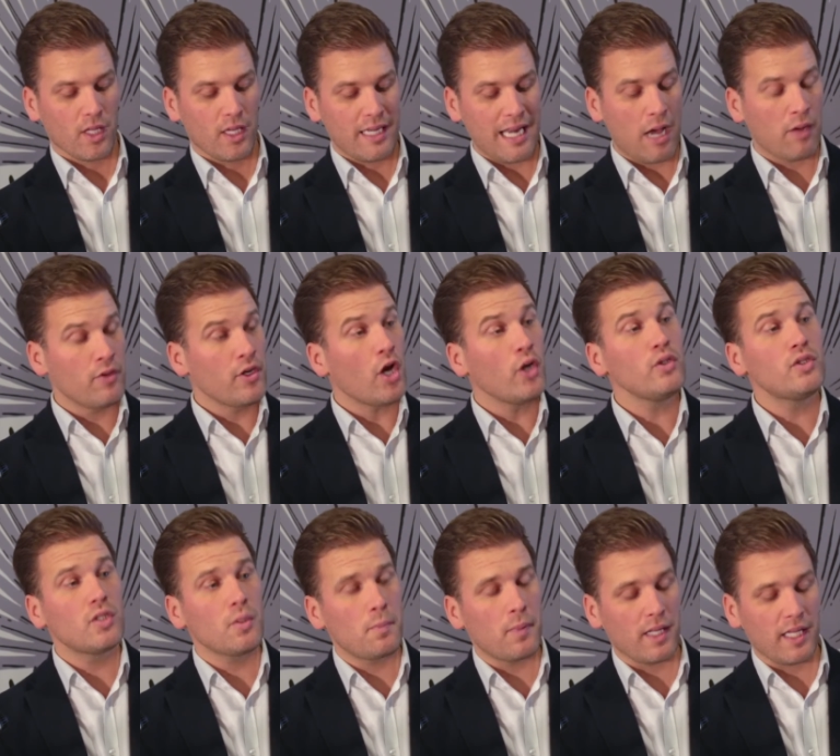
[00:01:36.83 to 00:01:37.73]
Now,
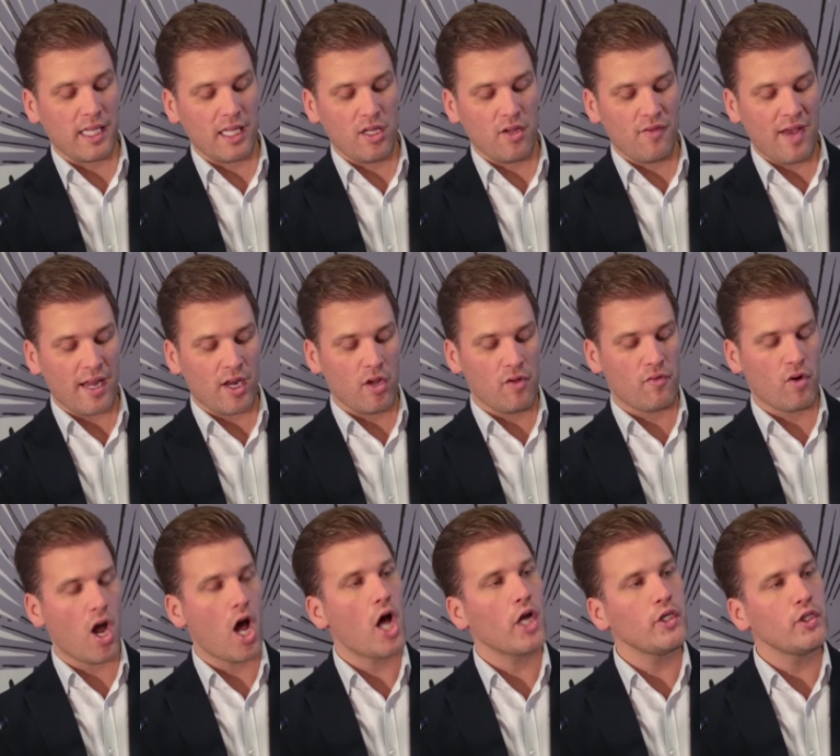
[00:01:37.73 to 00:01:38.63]
notably, you've had
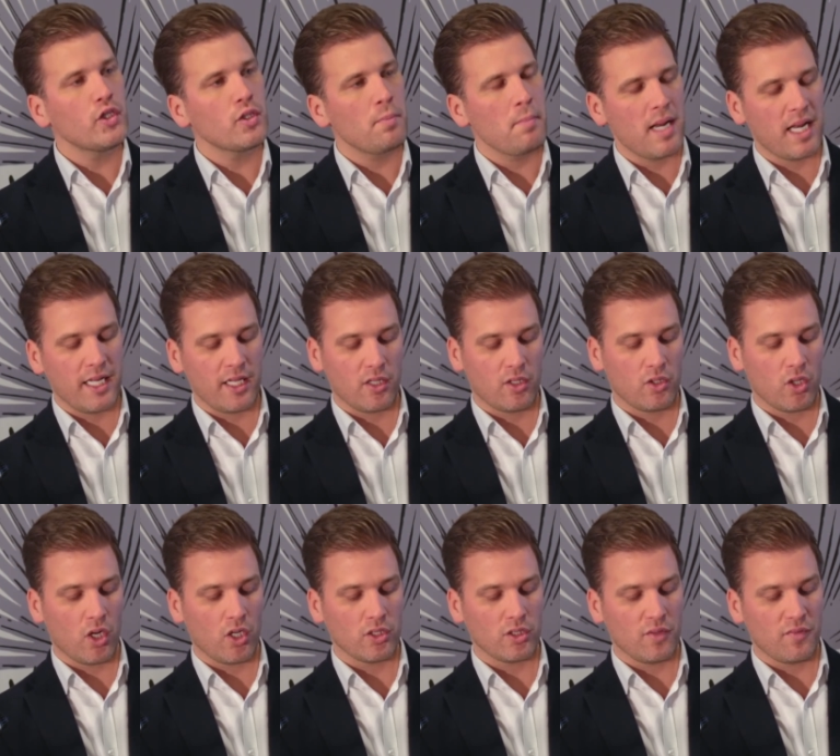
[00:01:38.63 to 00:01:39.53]
over one hundred million
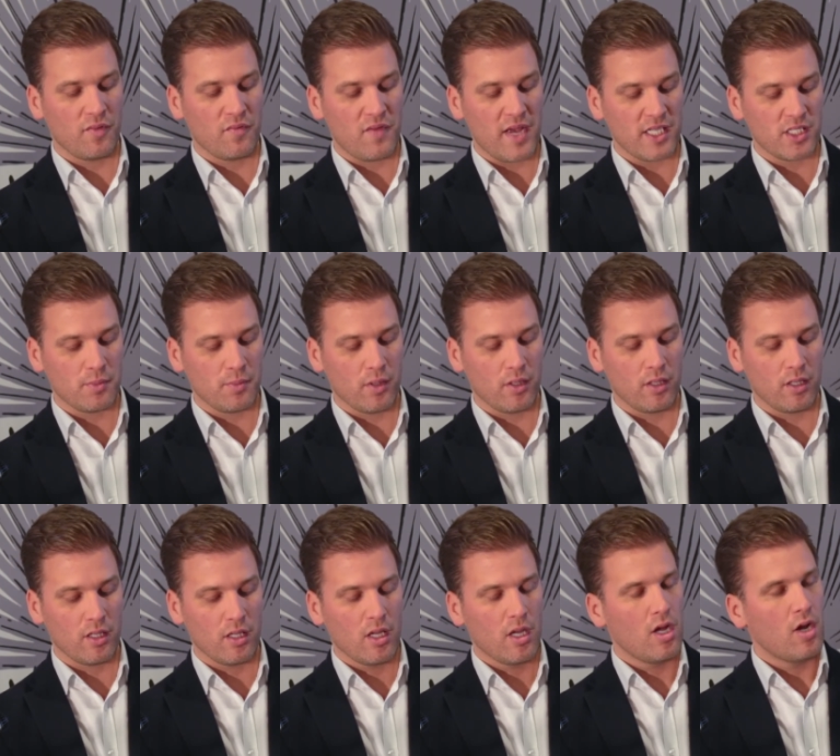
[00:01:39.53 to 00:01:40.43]
dollars of
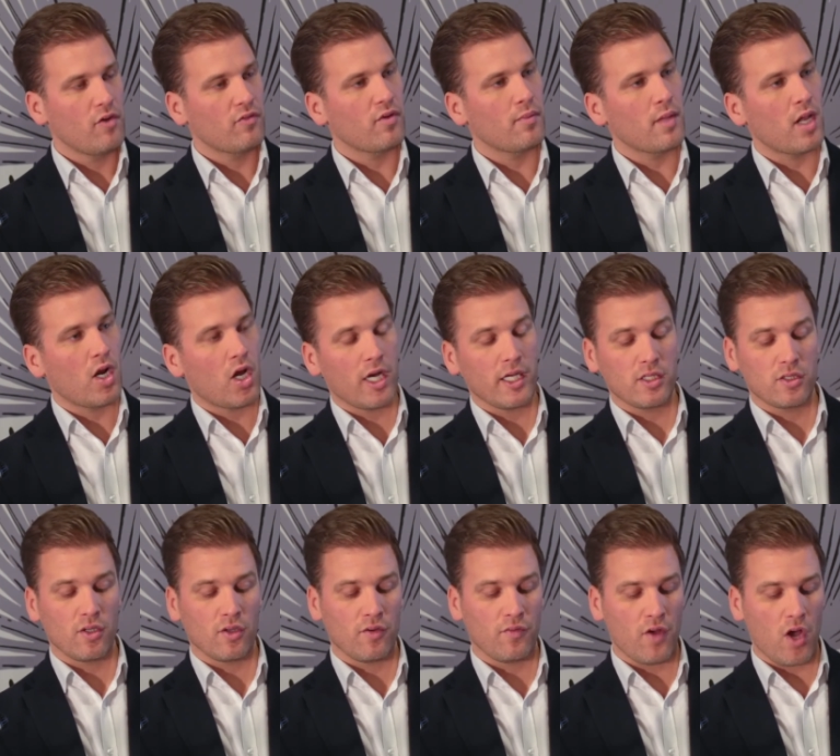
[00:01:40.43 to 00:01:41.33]
investment from the
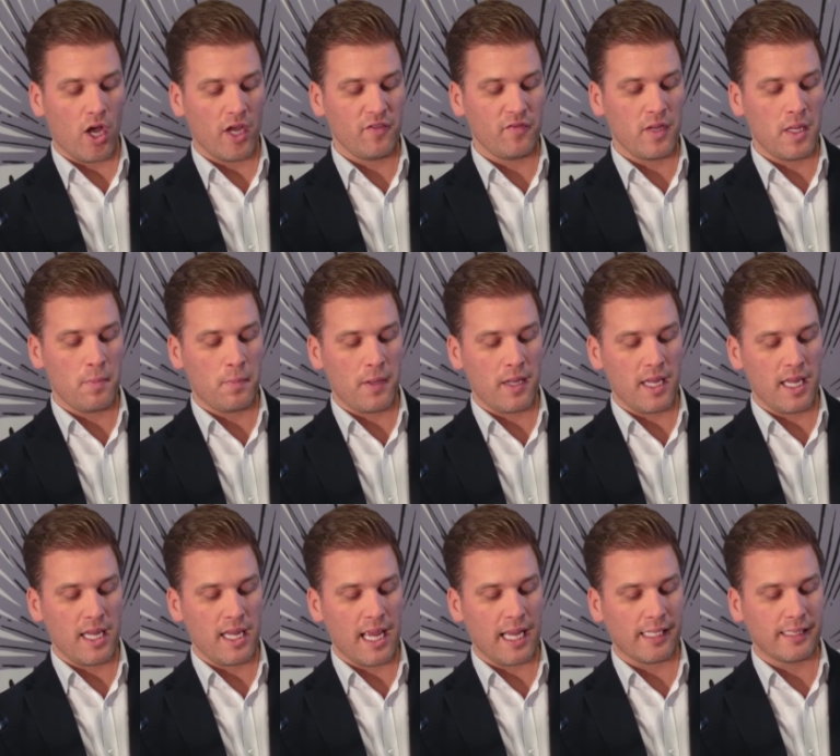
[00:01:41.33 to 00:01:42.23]
likes of I V
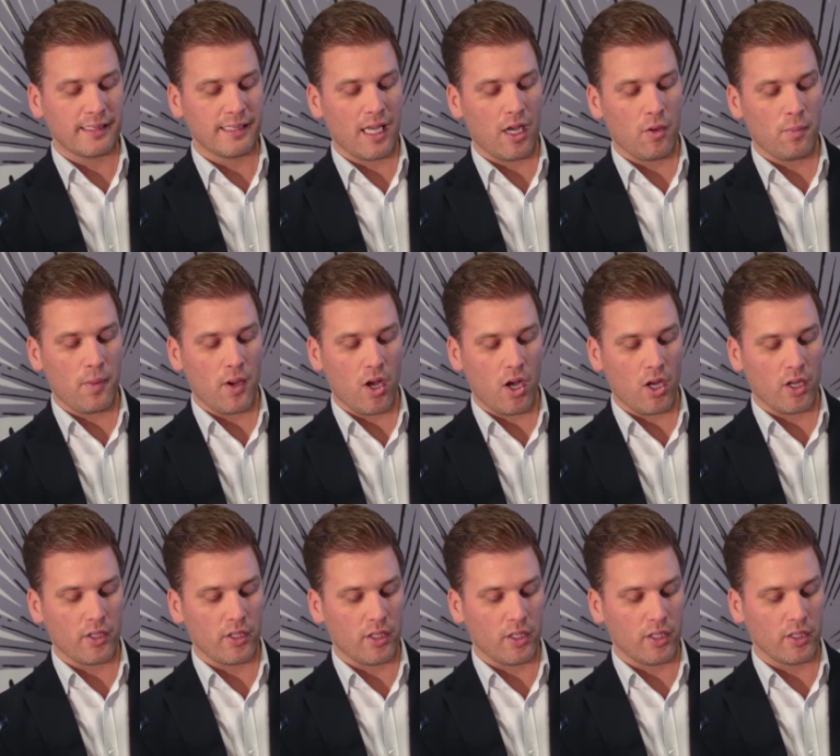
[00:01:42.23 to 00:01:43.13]
P, Excel
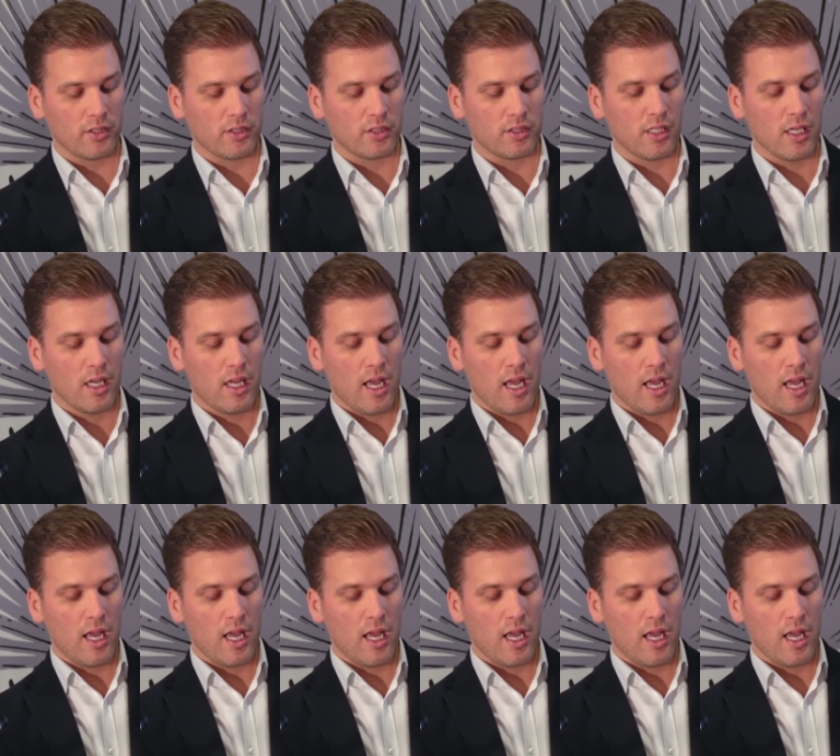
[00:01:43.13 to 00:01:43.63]
Partners,